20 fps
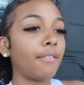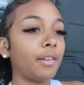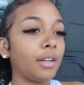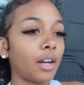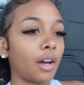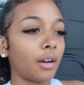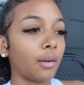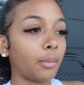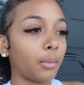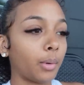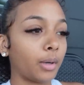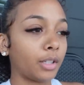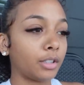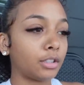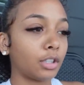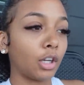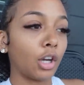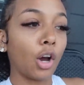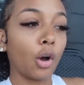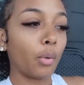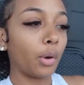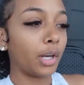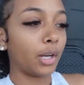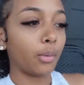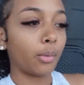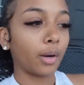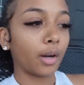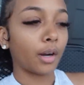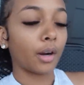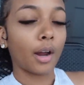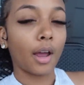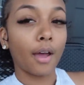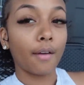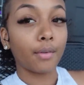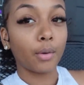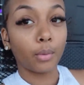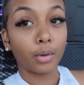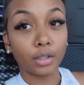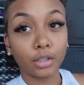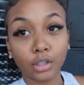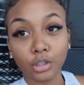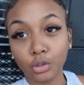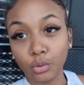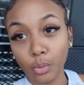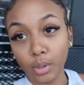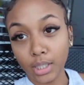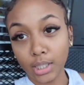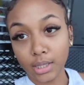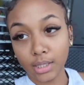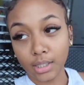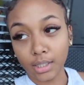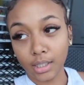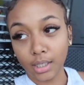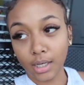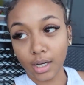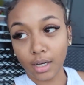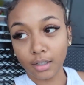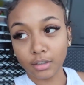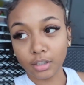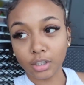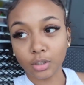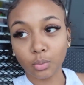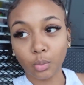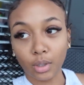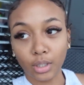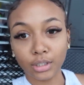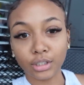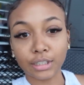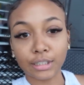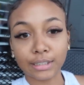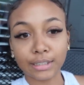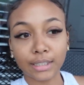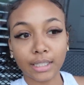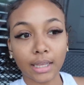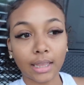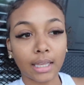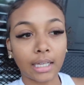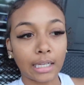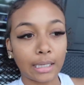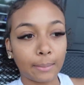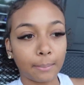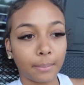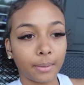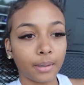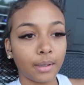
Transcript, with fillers: haven't wanted to go anywhere. I haven't wanted to do anything. I just wanted to sleep.